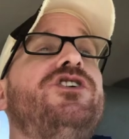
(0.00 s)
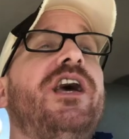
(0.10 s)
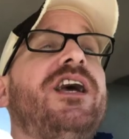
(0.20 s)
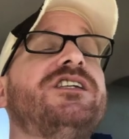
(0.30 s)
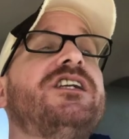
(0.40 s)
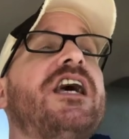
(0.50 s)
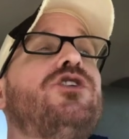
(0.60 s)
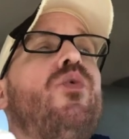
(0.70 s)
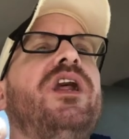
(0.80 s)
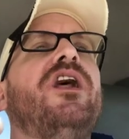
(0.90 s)
appreciate
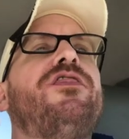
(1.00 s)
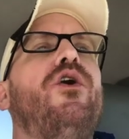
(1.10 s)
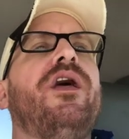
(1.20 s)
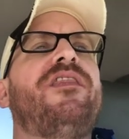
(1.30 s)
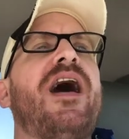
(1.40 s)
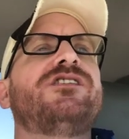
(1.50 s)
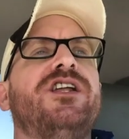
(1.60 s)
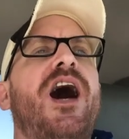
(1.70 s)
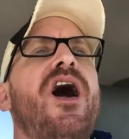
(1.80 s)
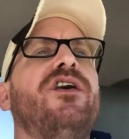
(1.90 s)
because it's like $20,000 to
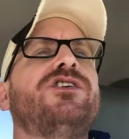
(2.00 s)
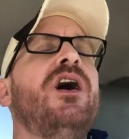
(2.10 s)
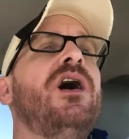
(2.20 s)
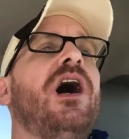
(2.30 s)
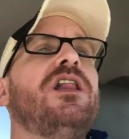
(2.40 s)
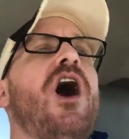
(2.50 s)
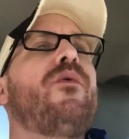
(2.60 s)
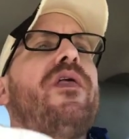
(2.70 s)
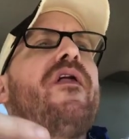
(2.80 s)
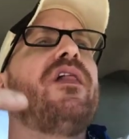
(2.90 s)
$30,000,
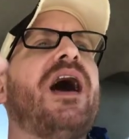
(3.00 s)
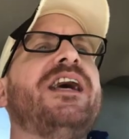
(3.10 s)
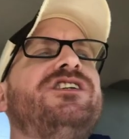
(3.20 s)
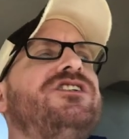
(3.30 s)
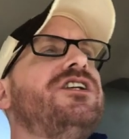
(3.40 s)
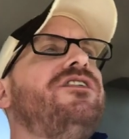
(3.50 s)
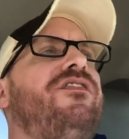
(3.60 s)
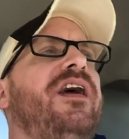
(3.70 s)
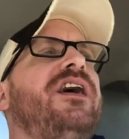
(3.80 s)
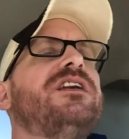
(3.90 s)
along with all the
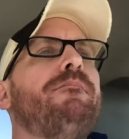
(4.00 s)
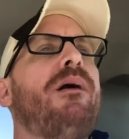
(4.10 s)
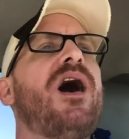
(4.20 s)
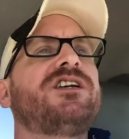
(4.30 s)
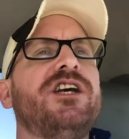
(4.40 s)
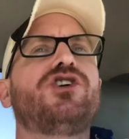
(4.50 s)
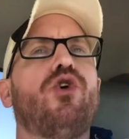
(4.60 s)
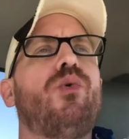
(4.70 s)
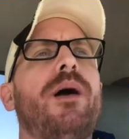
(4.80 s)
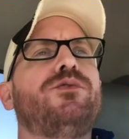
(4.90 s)
licensing fees. And
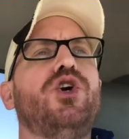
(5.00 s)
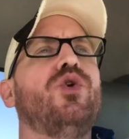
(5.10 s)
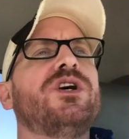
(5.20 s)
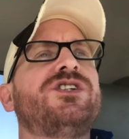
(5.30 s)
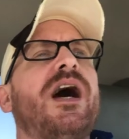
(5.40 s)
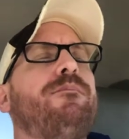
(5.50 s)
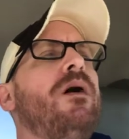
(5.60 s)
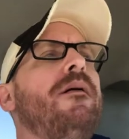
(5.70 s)
boxing's corrupt too. Let's